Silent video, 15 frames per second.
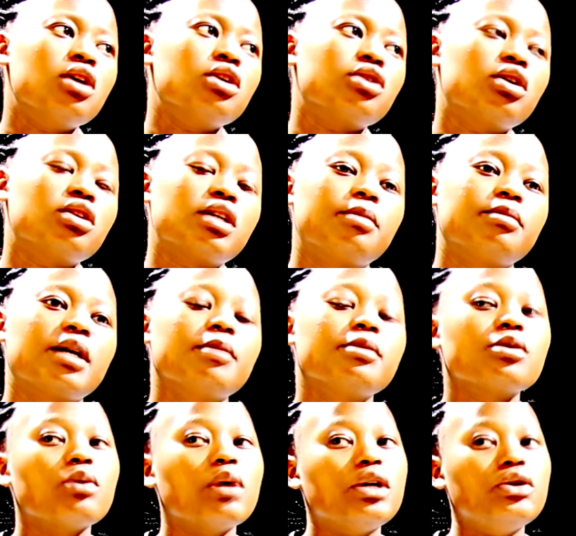So
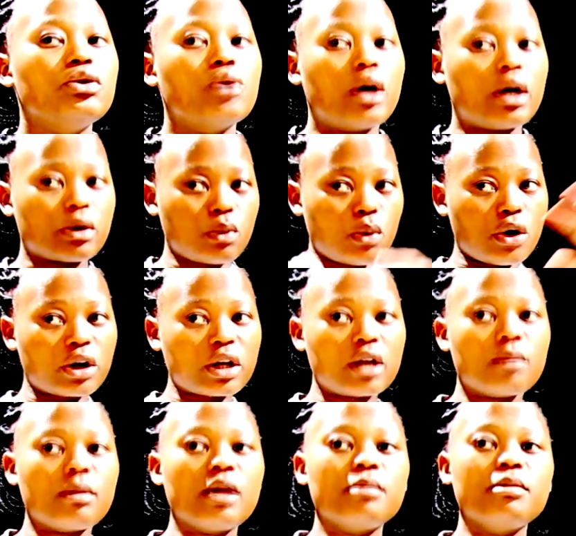sometimes when you are
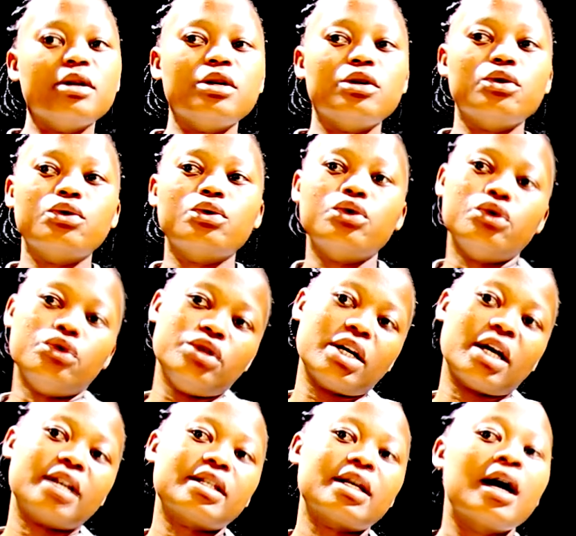walking, maybe you
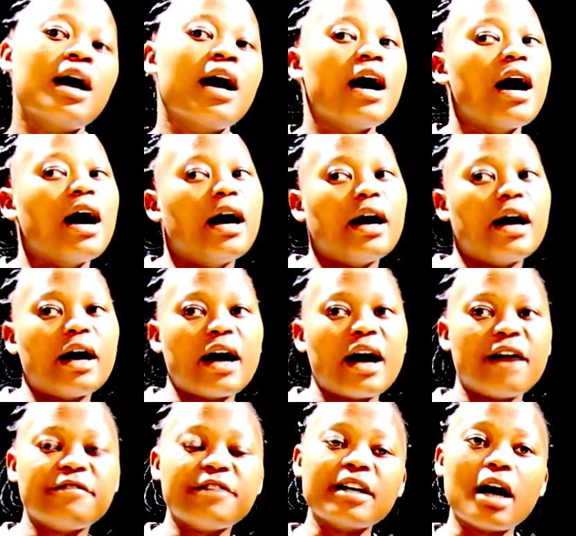just
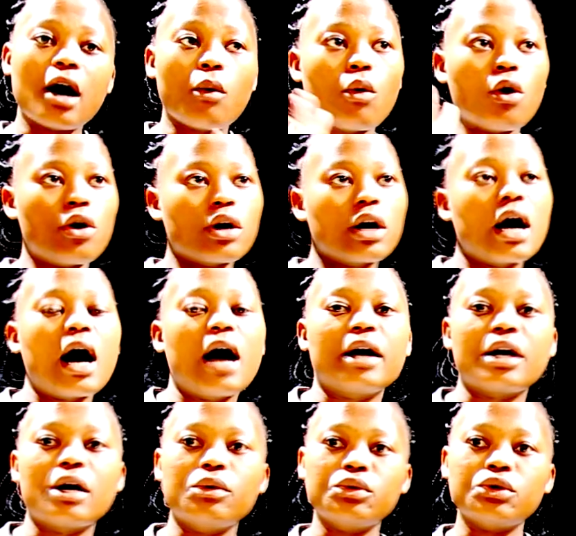having a walk
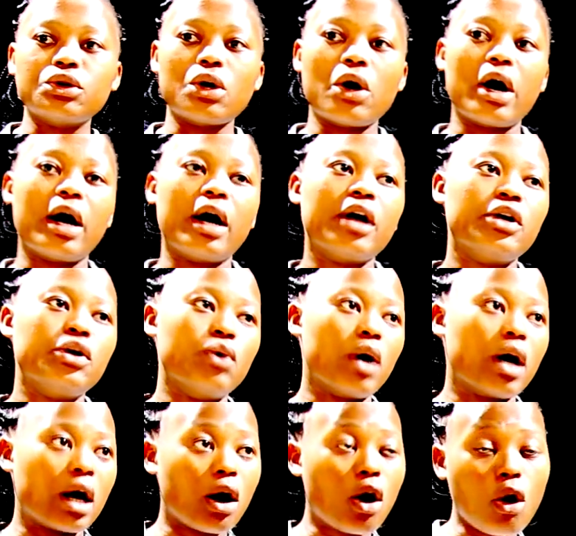around your
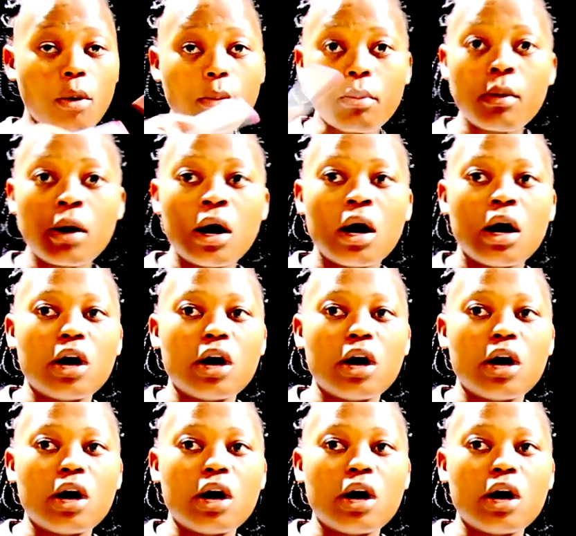home